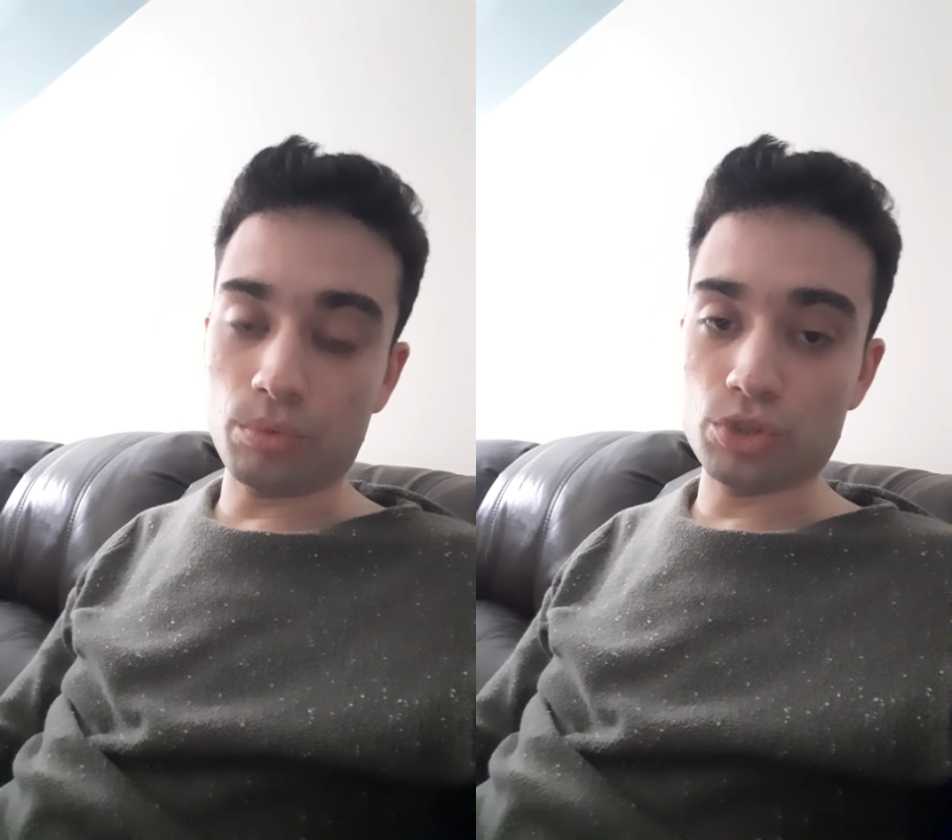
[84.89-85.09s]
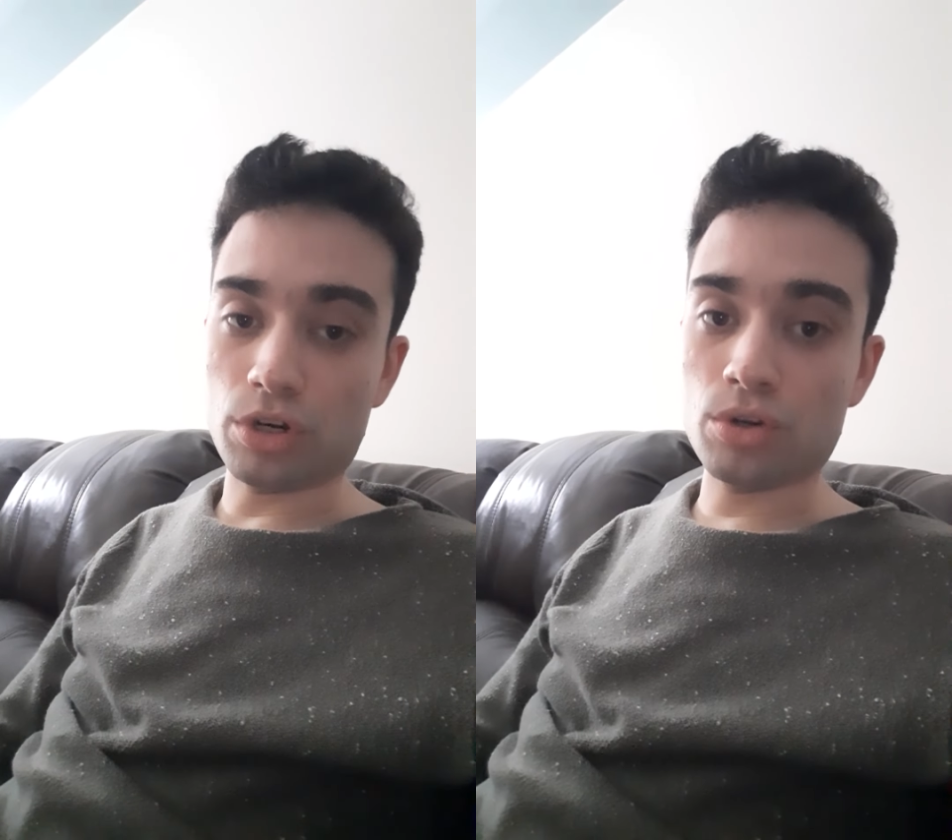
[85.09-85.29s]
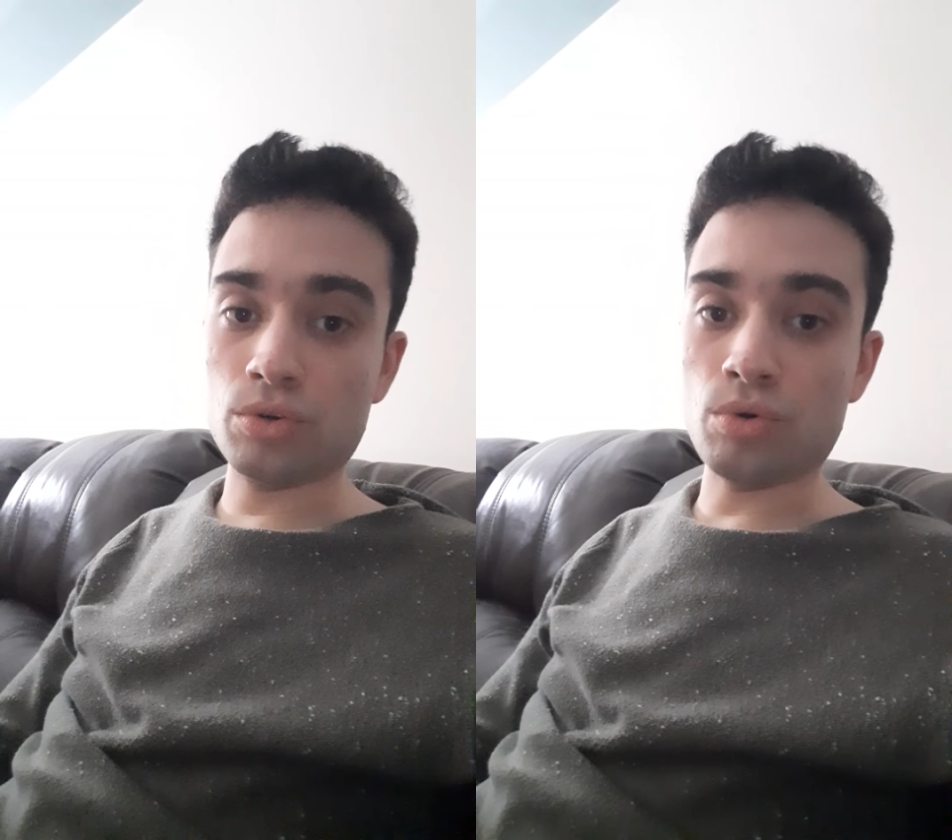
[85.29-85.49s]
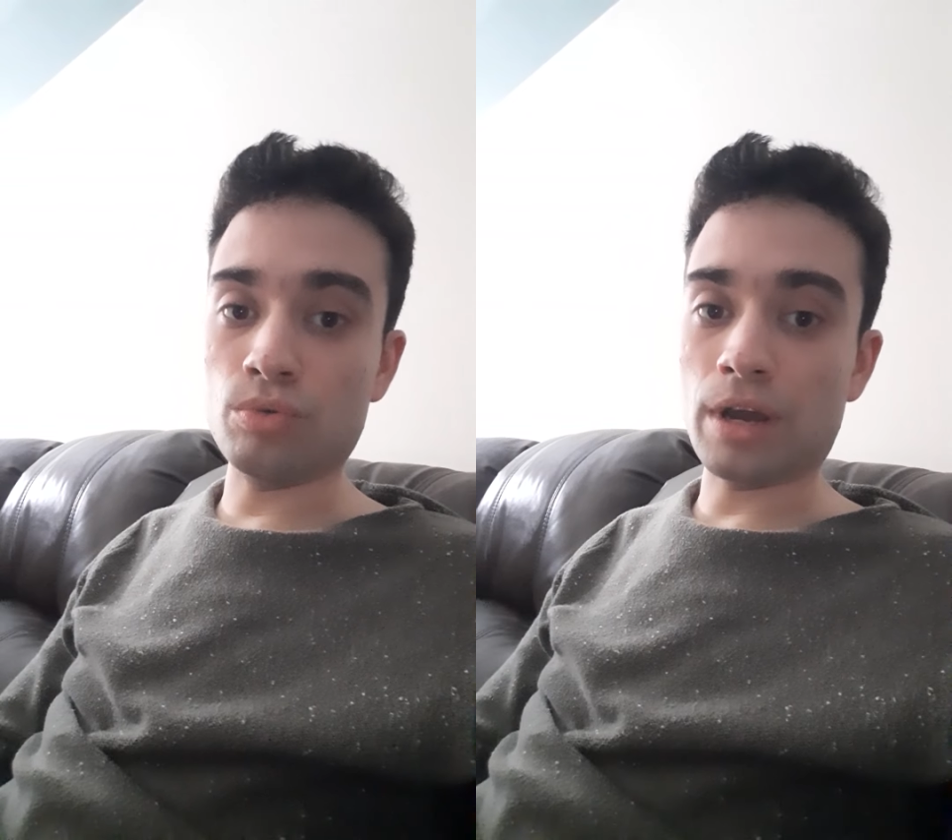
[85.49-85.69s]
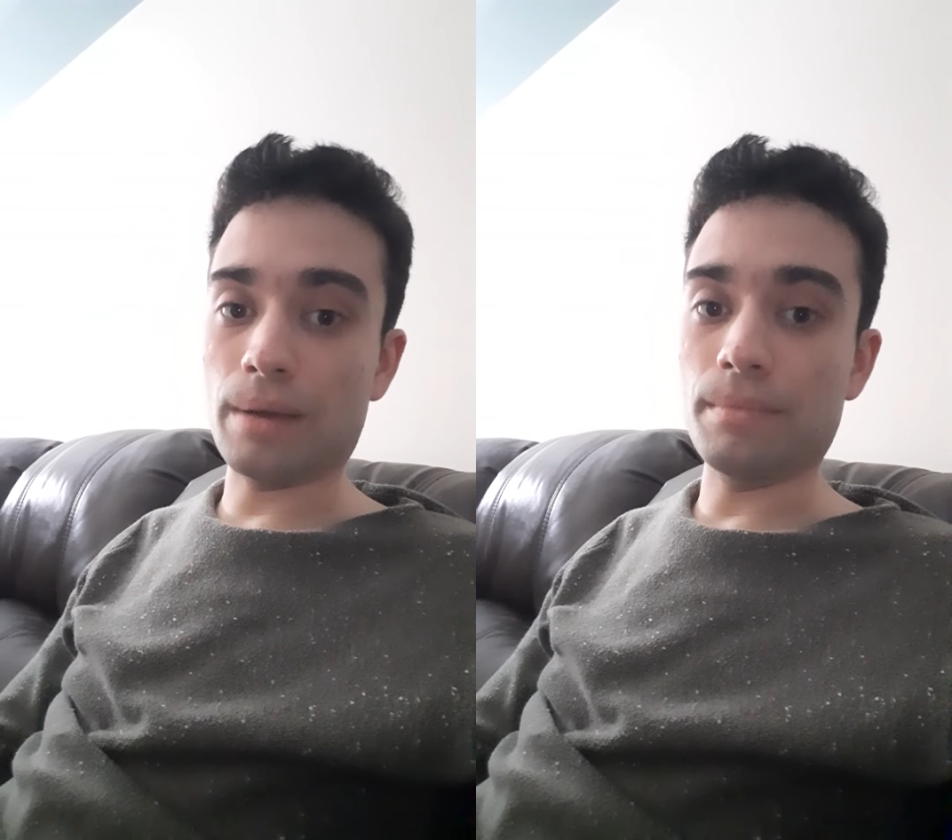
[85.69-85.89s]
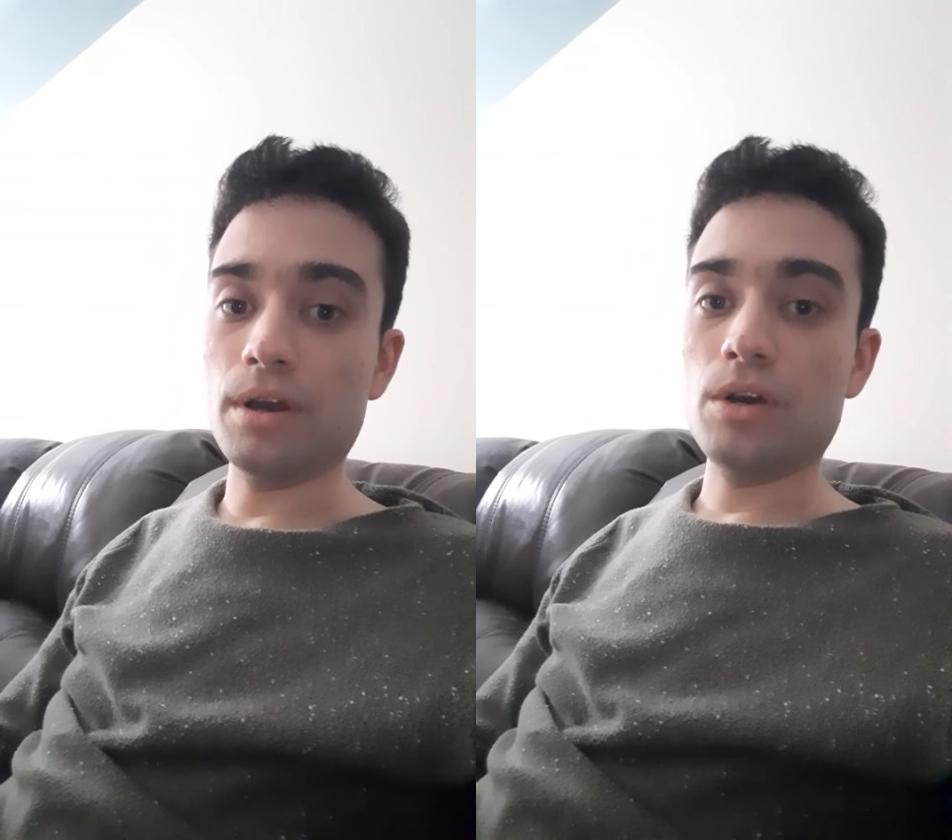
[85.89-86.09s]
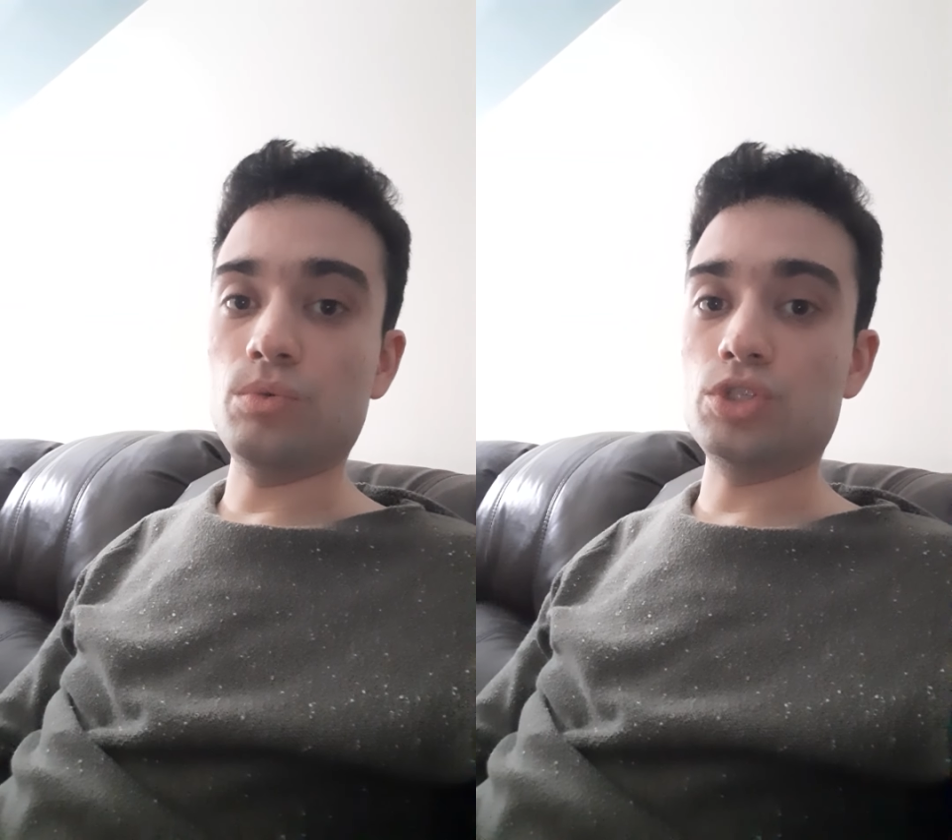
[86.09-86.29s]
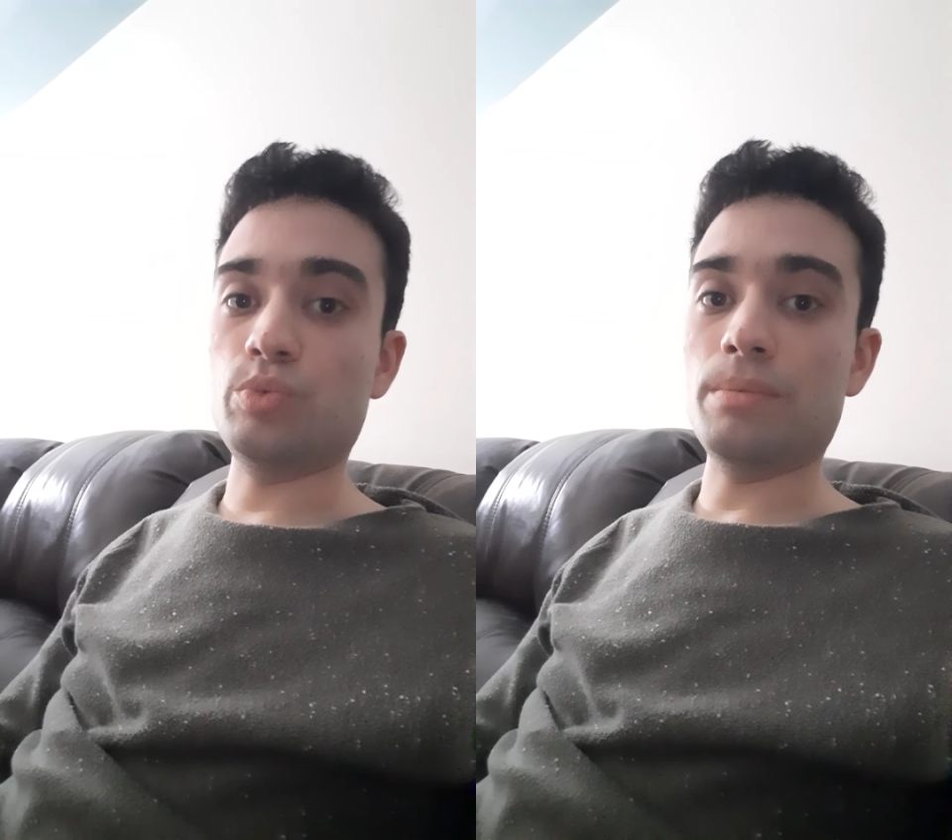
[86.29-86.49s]
which, of um,
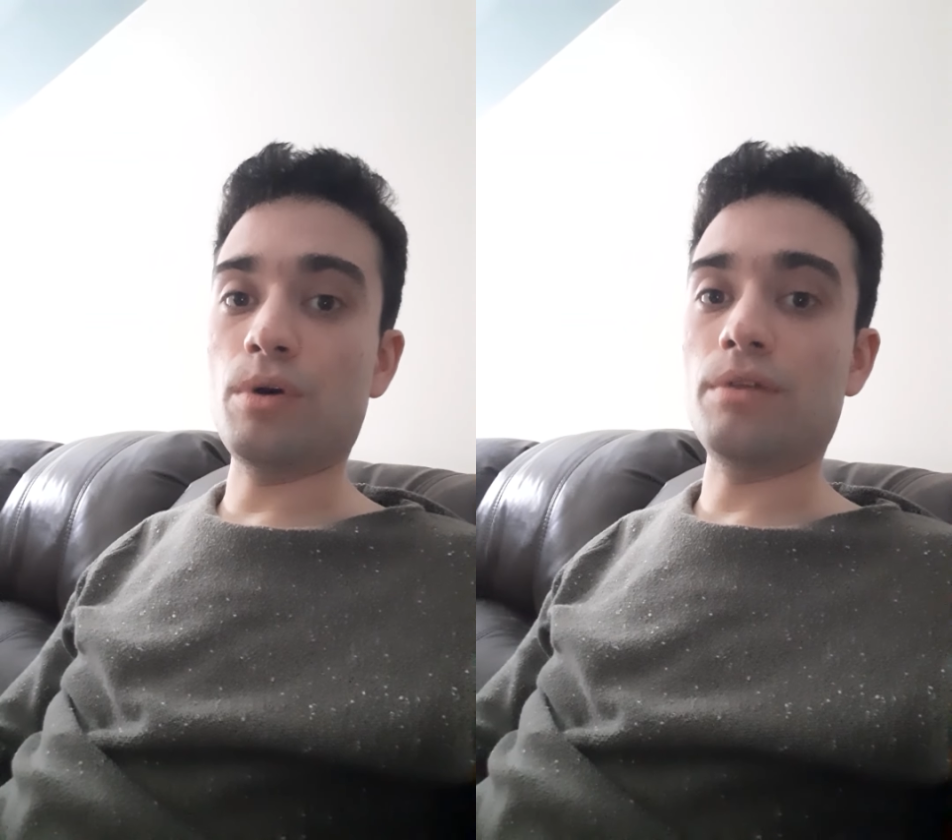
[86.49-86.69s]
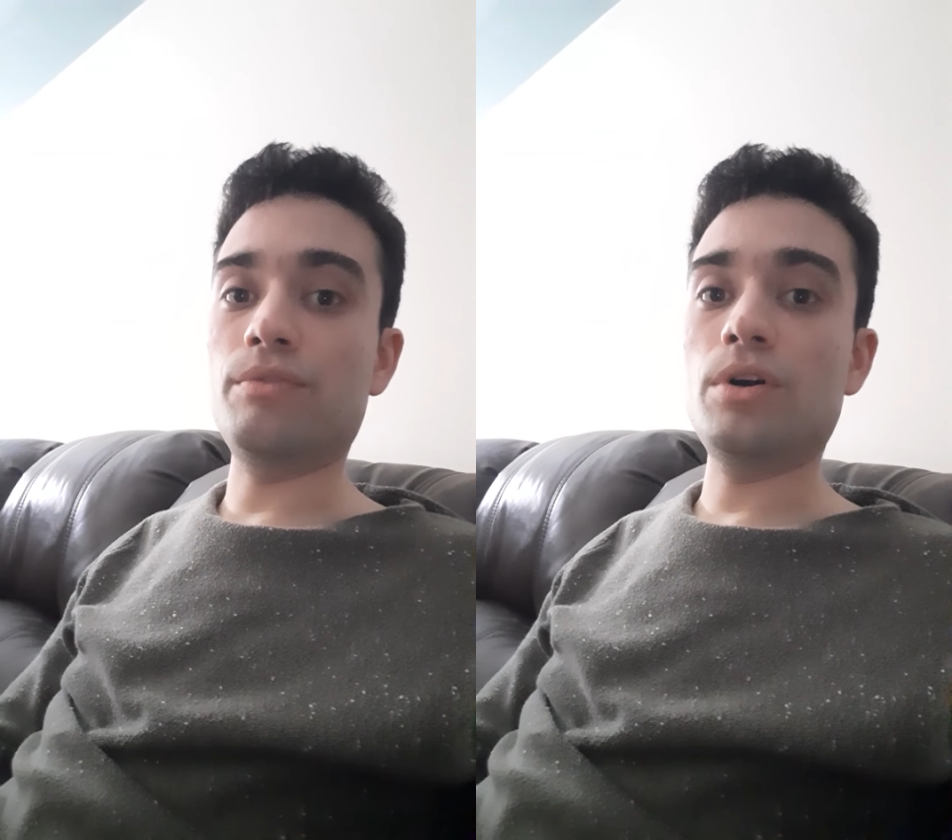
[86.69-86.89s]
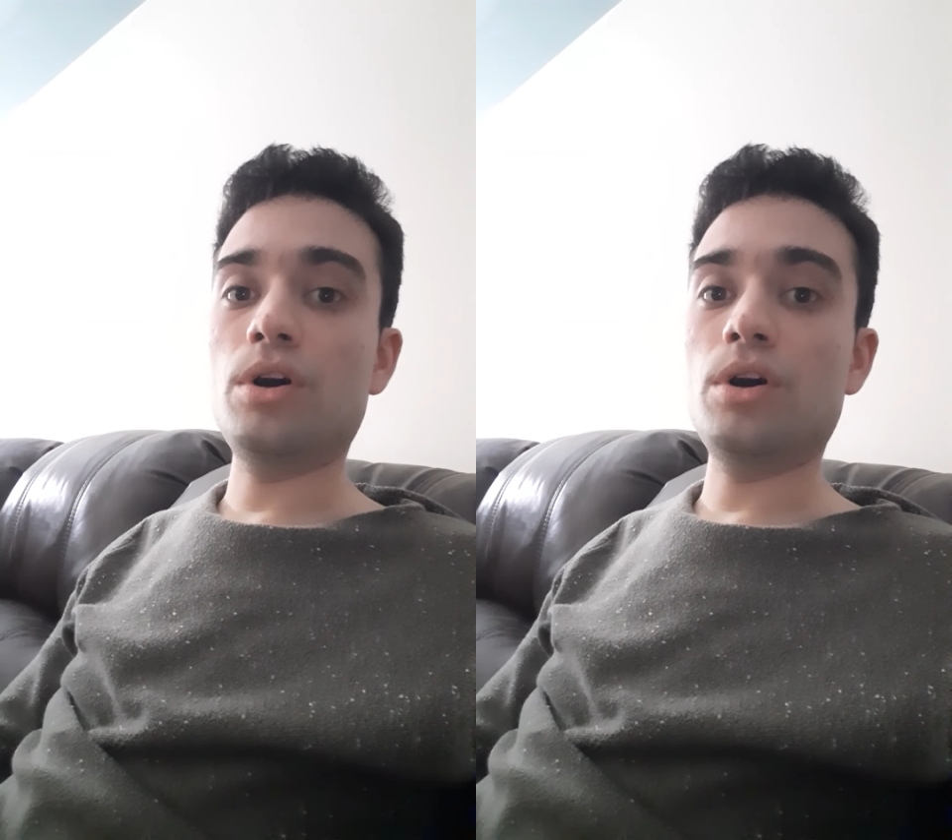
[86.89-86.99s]
which Wim Hof